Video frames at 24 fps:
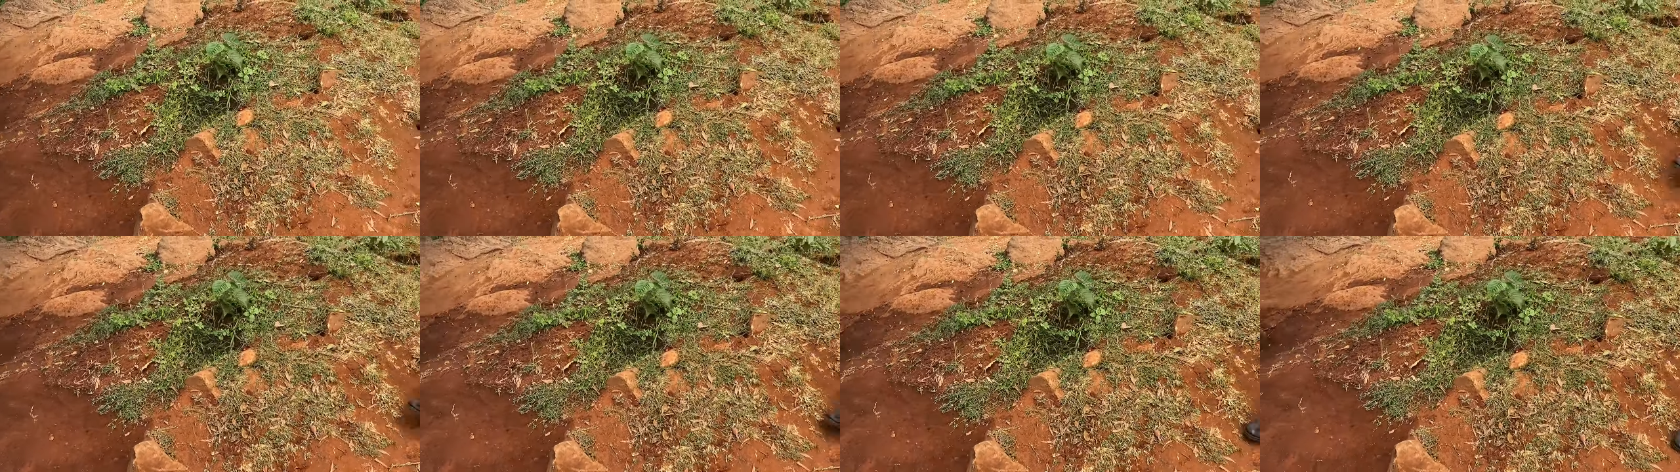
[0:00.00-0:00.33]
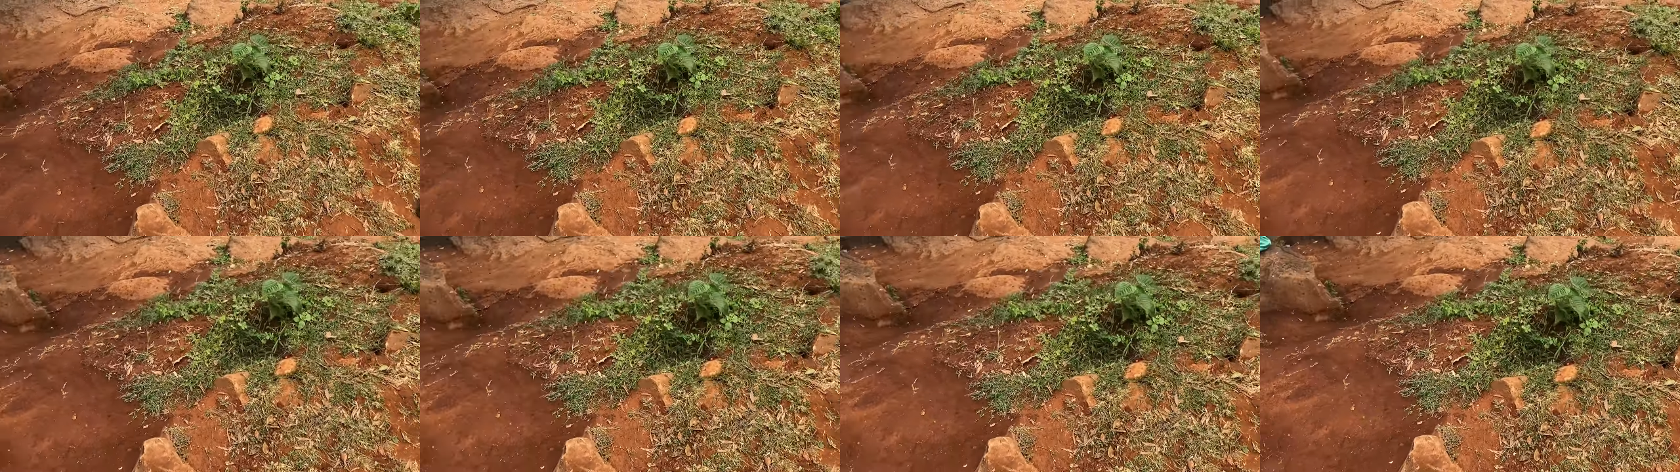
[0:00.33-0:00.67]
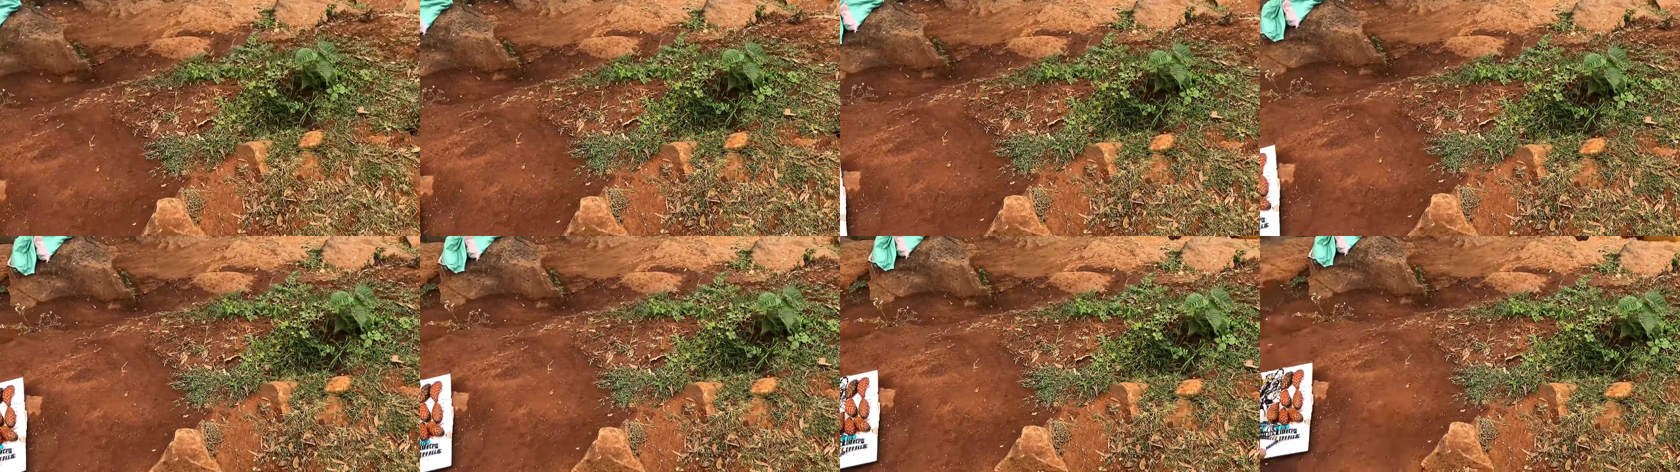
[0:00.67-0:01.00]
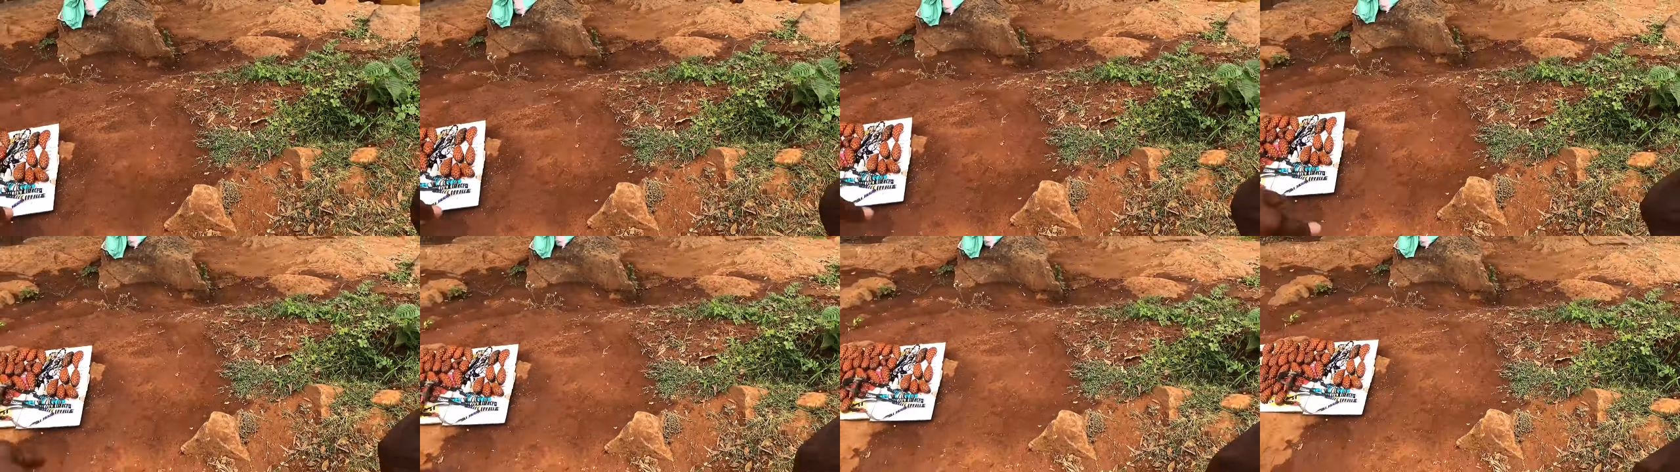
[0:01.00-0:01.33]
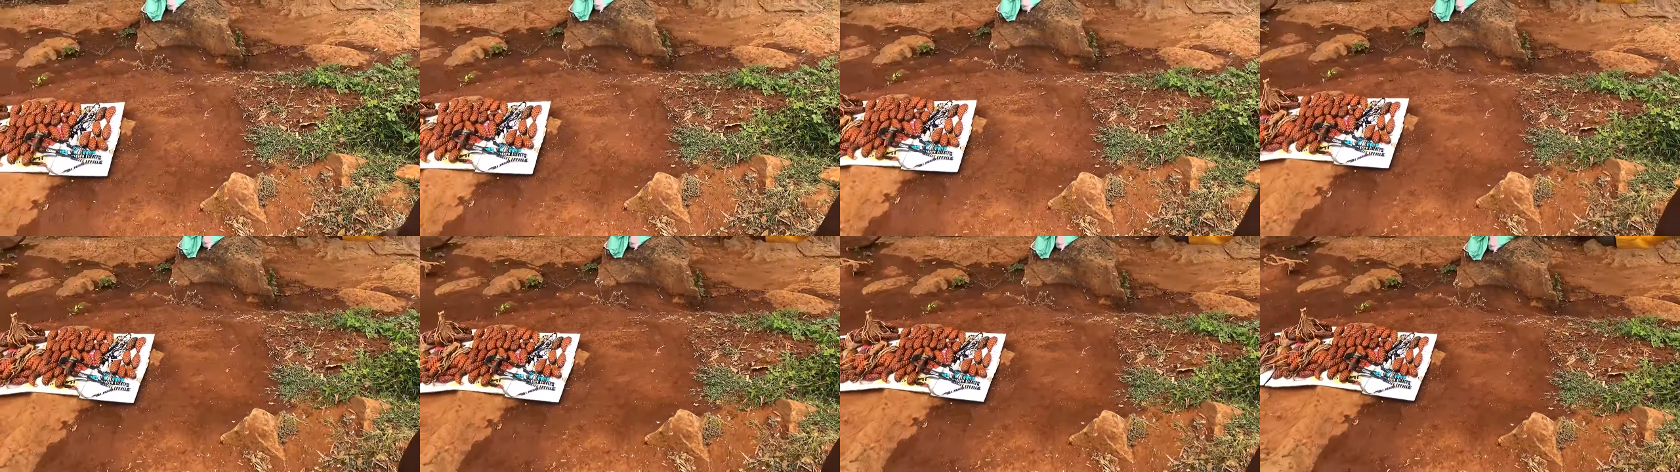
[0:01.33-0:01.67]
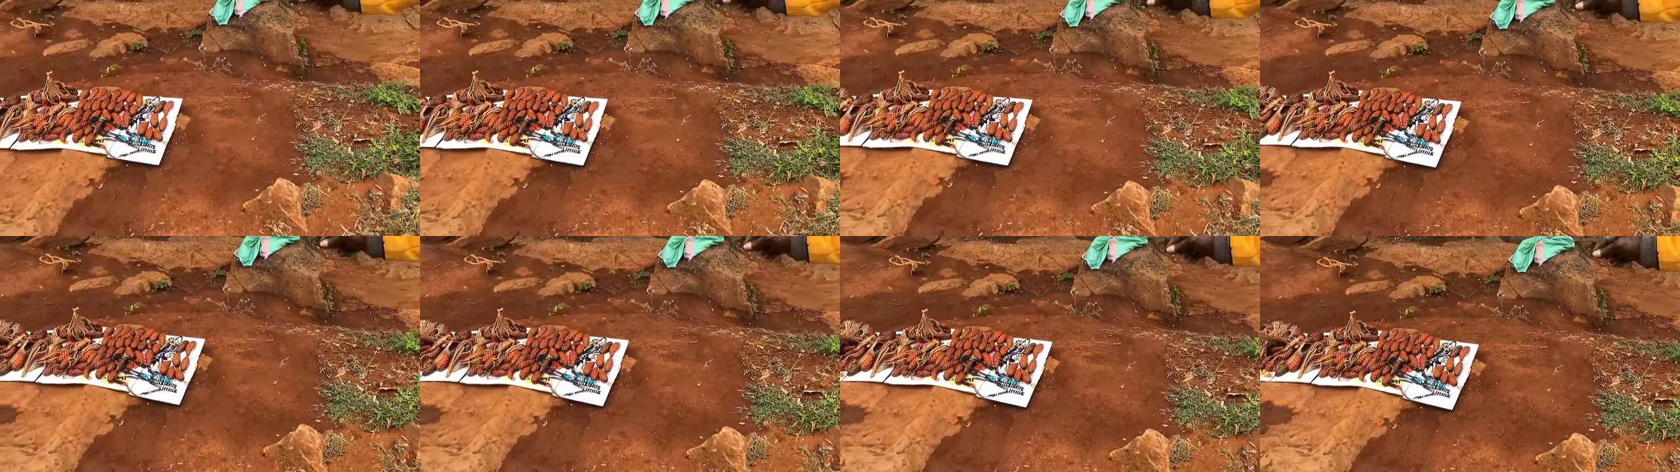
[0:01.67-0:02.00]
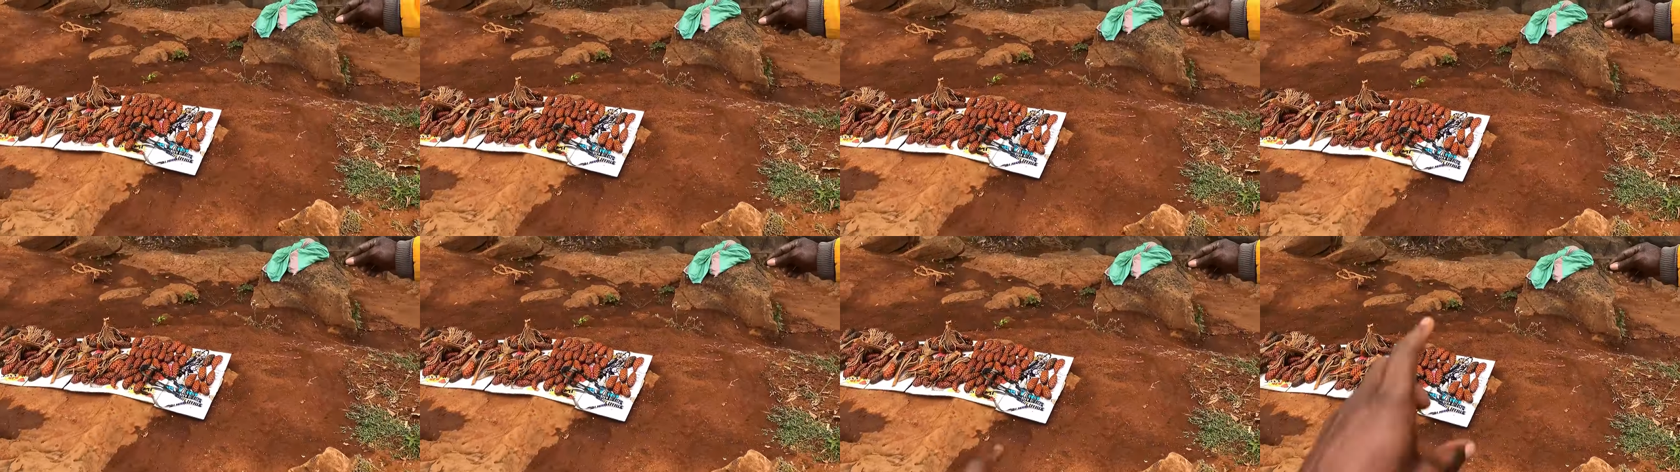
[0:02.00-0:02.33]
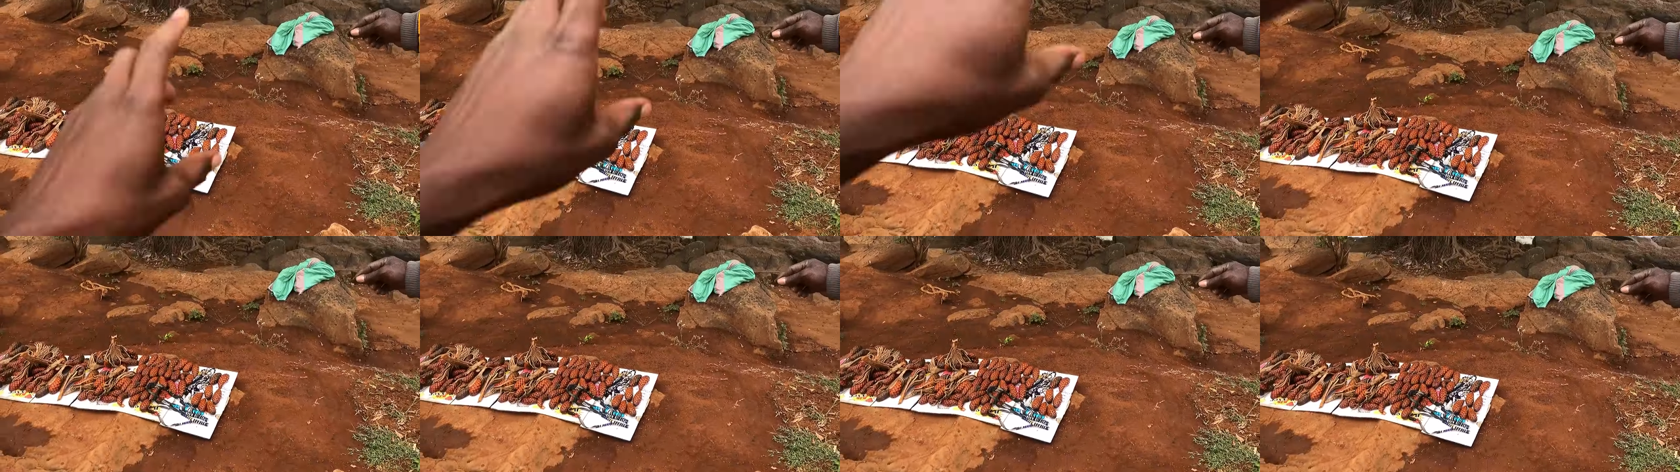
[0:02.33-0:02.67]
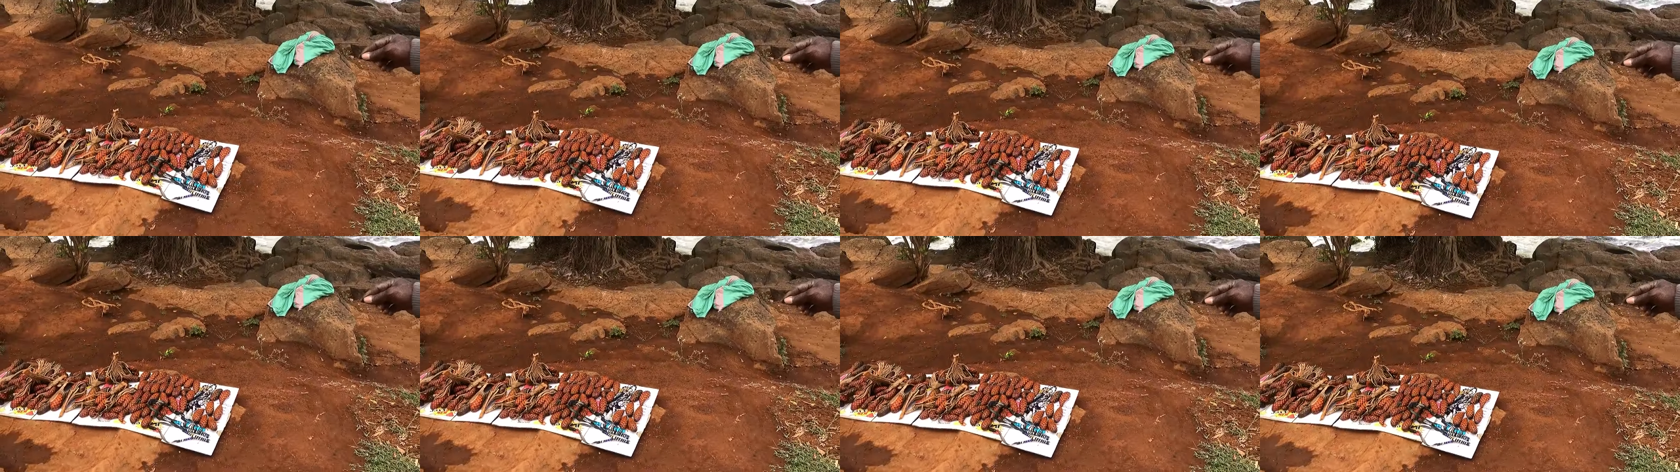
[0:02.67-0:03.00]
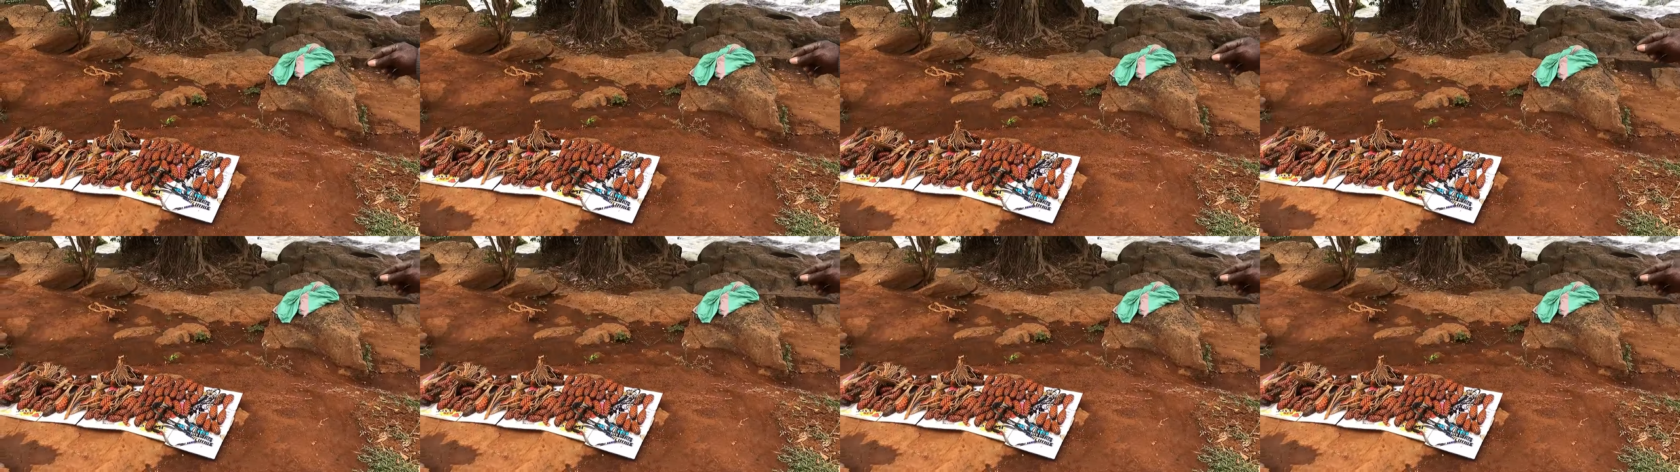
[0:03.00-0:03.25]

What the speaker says: [unreadable: no face in view]